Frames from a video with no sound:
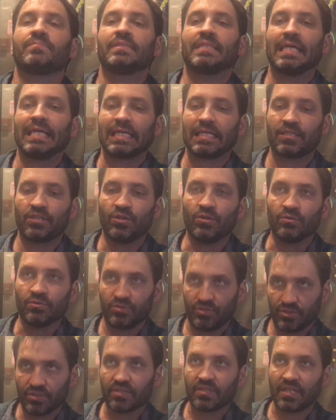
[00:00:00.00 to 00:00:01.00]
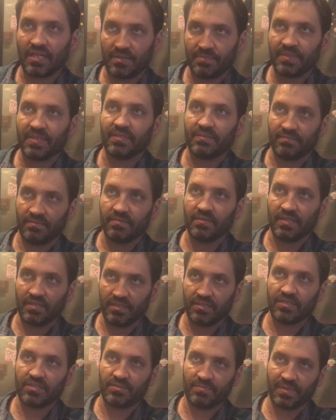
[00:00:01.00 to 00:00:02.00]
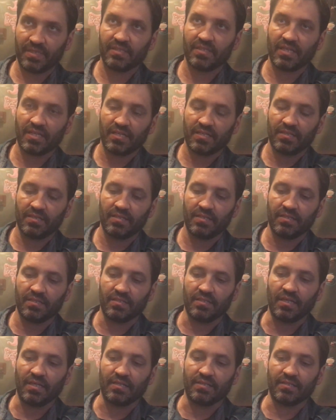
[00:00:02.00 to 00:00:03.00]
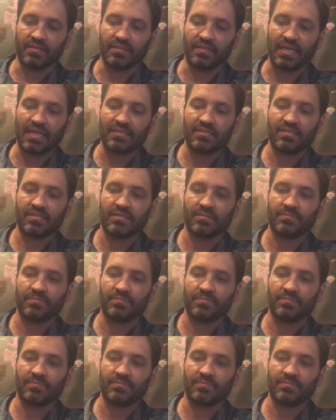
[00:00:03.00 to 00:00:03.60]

that culture comment that you just made. That's